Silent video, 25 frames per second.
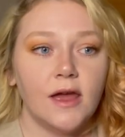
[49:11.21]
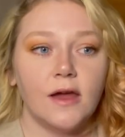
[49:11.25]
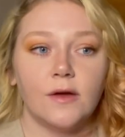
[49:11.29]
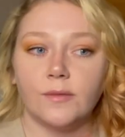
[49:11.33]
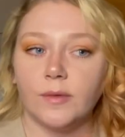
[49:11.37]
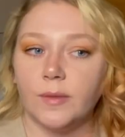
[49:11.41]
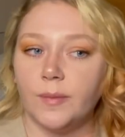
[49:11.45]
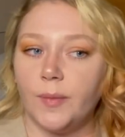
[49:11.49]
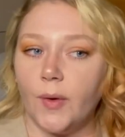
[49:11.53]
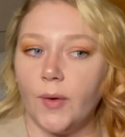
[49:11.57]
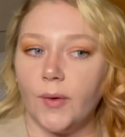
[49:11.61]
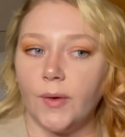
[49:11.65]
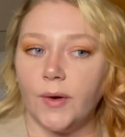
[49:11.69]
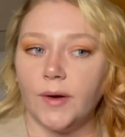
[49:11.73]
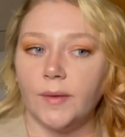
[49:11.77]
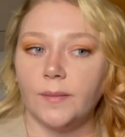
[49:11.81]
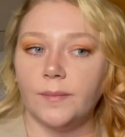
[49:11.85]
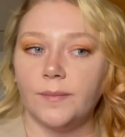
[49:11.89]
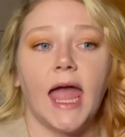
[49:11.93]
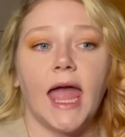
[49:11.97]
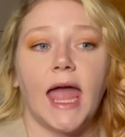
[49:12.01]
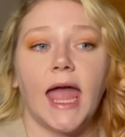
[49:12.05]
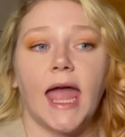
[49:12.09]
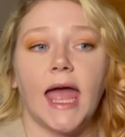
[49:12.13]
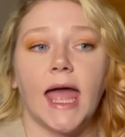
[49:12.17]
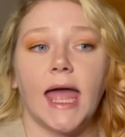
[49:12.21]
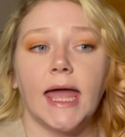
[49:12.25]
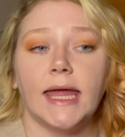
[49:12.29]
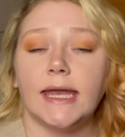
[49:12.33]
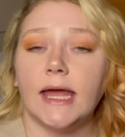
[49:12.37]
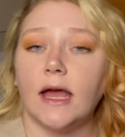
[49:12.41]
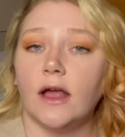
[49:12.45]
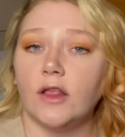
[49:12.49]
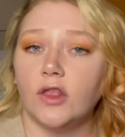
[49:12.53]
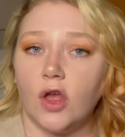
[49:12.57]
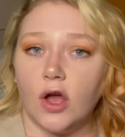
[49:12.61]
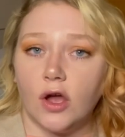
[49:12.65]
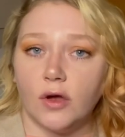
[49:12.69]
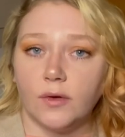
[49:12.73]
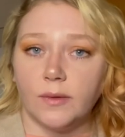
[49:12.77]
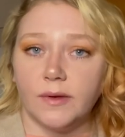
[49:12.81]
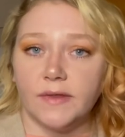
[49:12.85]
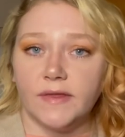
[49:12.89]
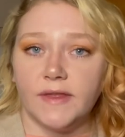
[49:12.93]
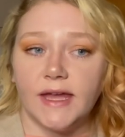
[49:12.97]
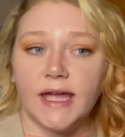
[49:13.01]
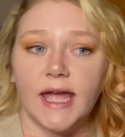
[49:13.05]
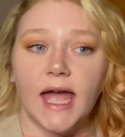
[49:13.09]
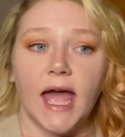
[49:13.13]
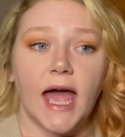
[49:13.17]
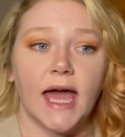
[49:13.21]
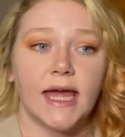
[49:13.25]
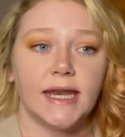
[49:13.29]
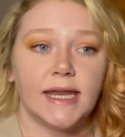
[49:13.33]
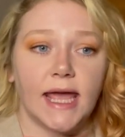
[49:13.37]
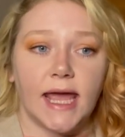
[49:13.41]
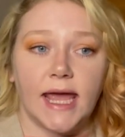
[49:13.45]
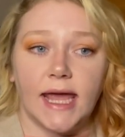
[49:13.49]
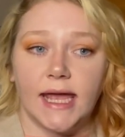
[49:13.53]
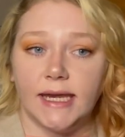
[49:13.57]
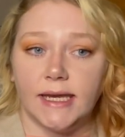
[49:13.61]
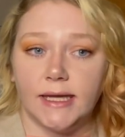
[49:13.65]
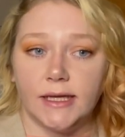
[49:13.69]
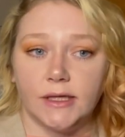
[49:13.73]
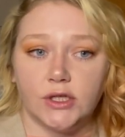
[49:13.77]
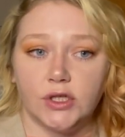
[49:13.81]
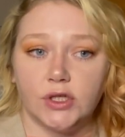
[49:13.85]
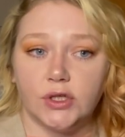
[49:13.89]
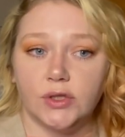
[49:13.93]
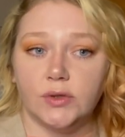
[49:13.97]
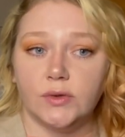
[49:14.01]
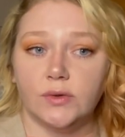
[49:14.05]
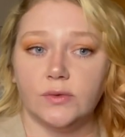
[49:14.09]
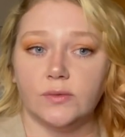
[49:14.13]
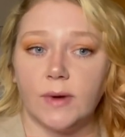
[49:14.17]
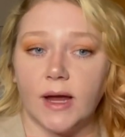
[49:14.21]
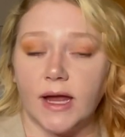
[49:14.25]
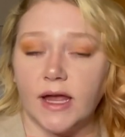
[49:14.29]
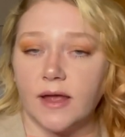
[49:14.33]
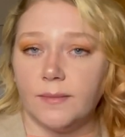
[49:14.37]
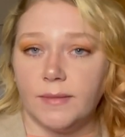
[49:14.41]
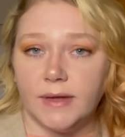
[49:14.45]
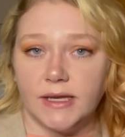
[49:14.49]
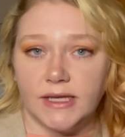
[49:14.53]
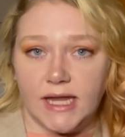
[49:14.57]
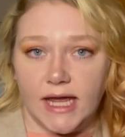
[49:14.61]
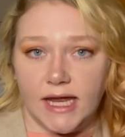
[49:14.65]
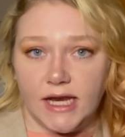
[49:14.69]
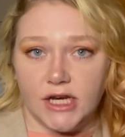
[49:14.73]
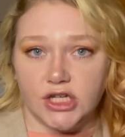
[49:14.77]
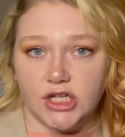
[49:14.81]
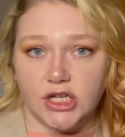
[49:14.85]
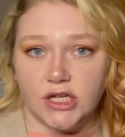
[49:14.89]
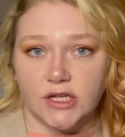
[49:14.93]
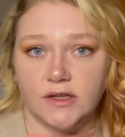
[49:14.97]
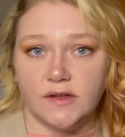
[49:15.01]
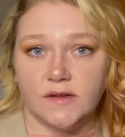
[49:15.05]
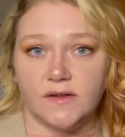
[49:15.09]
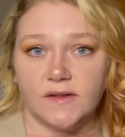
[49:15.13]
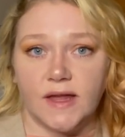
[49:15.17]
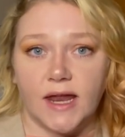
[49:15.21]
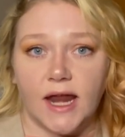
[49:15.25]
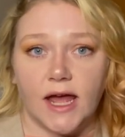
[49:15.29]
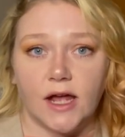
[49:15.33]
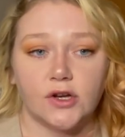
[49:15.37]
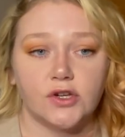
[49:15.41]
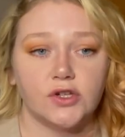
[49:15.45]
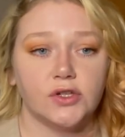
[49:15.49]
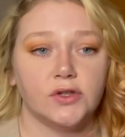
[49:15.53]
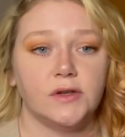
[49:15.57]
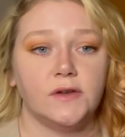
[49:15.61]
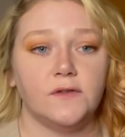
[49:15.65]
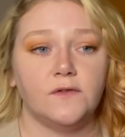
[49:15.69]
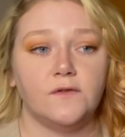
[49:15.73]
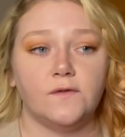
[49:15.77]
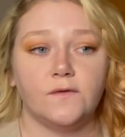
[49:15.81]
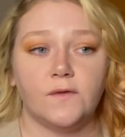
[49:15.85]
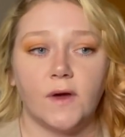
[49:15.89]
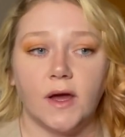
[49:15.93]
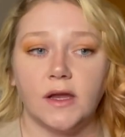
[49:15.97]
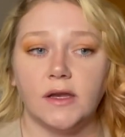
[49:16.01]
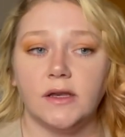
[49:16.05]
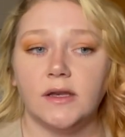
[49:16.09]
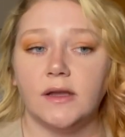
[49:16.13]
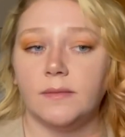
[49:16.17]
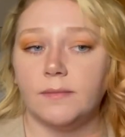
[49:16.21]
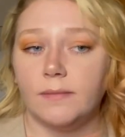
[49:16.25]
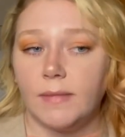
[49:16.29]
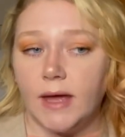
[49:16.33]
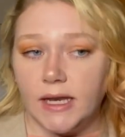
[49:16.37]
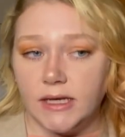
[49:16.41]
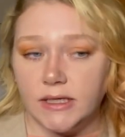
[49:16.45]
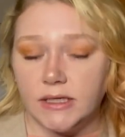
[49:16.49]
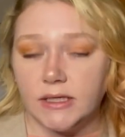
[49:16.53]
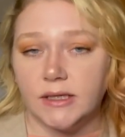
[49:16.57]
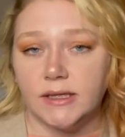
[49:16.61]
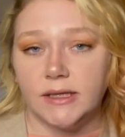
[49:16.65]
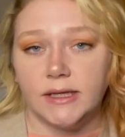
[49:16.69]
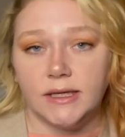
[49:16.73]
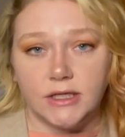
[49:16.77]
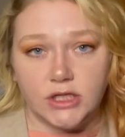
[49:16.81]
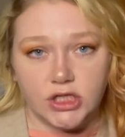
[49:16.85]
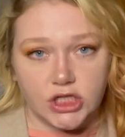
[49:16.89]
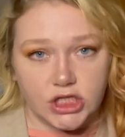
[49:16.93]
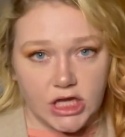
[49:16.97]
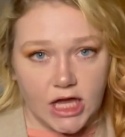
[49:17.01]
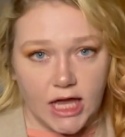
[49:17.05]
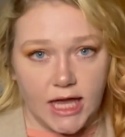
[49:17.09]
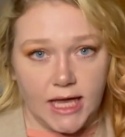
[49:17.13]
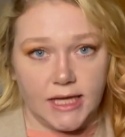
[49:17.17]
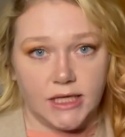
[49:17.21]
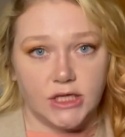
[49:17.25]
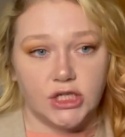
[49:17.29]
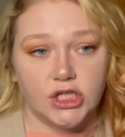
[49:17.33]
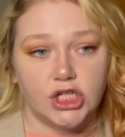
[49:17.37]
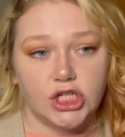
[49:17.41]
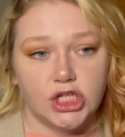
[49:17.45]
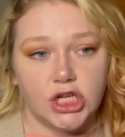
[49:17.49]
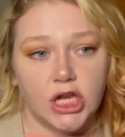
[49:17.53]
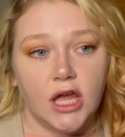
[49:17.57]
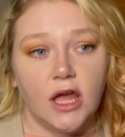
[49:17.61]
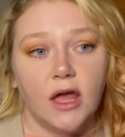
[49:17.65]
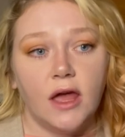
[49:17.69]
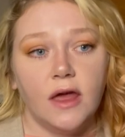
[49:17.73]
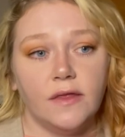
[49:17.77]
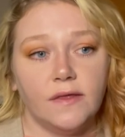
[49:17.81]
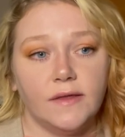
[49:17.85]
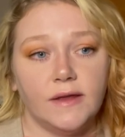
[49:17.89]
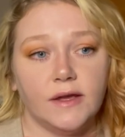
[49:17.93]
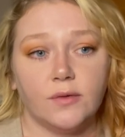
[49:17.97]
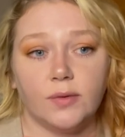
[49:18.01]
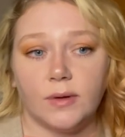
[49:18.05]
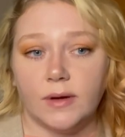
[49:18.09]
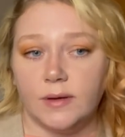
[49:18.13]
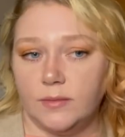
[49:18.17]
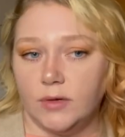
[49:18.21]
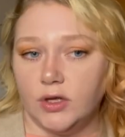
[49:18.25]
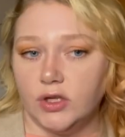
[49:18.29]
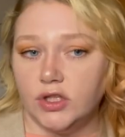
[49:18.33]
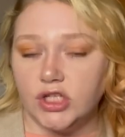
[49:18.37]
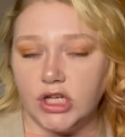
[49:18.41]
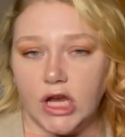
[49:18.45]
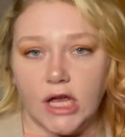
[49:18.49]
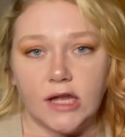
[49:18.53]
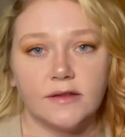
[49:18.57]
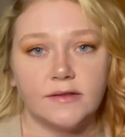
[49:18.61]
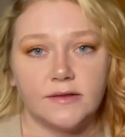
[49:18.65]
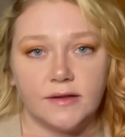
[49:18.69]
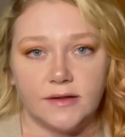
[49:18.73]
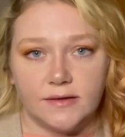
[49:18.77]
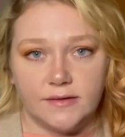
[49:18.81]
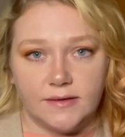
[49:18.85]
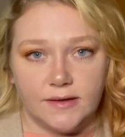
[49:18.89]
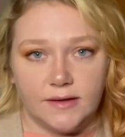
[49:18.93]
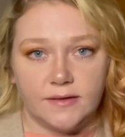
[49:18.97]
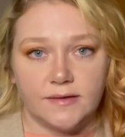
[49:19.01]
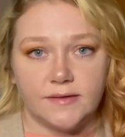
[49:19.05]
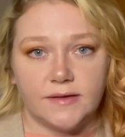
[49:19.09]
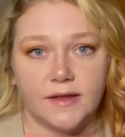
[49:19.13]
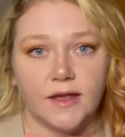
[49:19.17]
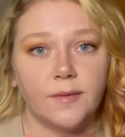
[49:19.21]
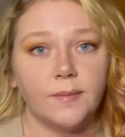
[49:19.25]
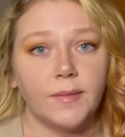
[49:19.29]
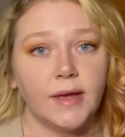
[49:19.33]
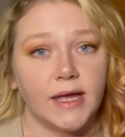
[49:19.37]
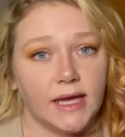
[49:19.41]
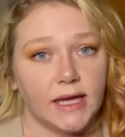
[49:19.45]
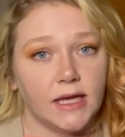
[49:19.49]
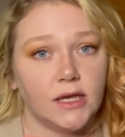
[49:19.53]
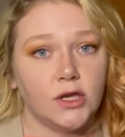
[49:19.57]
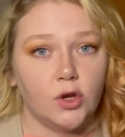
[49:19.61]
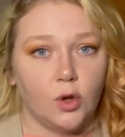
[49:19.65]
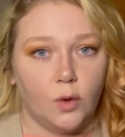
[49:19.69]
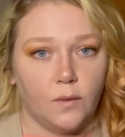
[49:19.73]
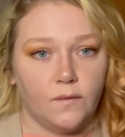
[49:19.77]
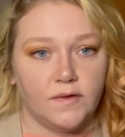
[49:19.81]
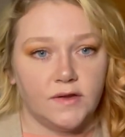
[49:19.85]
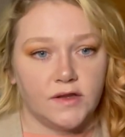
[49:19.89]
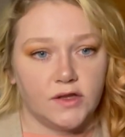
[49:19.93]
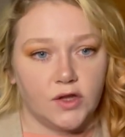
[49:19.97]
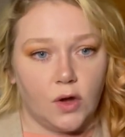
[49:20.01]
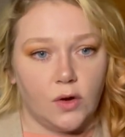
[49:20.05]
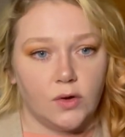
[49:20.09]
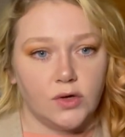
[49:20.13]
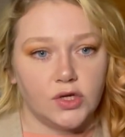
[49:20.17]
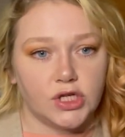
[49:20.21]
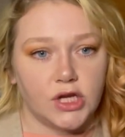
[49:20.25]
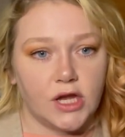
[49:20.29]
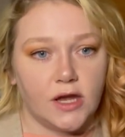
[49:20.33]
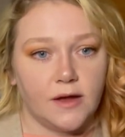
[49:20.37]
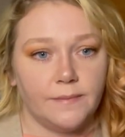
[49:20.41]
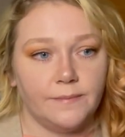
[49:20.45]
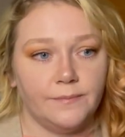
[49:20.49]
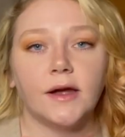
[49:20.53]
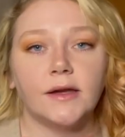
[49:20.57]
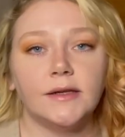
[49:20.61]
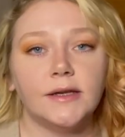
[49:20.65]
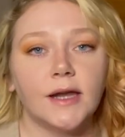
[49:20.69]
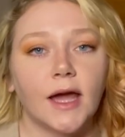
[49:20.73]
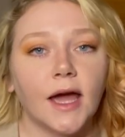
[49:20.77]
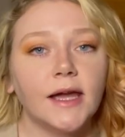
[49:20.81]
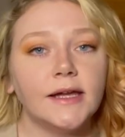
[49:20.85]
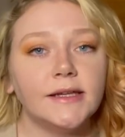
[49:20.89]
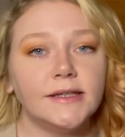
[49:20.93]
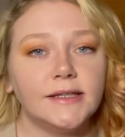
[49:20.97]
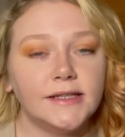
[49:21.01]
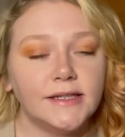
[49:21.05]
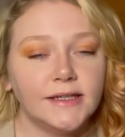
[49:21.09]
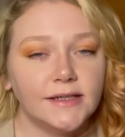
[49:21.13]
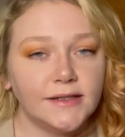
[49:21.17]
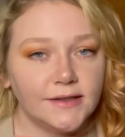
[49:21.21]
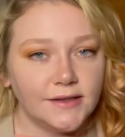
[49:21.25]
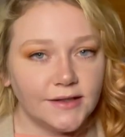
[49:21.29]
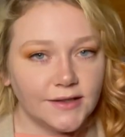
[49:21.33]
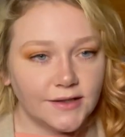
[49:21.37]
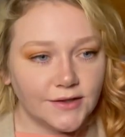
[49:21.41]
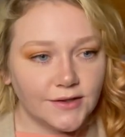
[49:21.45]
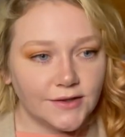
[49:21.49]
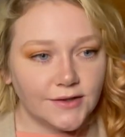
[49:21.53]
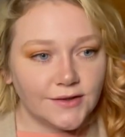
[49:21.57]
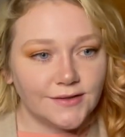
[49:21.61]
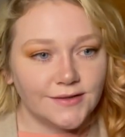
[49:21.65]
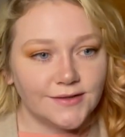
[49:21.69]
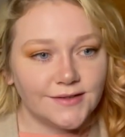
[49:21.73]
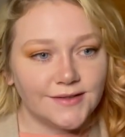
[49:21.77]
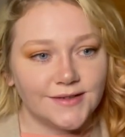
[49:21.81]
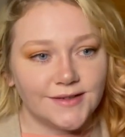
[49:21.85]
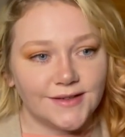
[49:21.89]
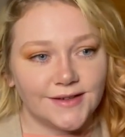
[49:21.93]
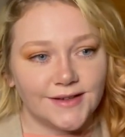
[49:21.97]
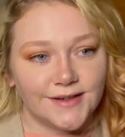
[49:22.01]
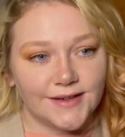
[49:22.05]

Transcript: report, and along with it had 82 recommendations that actually fundamentally changed the criminal justice system in Nova Scotia, 19 years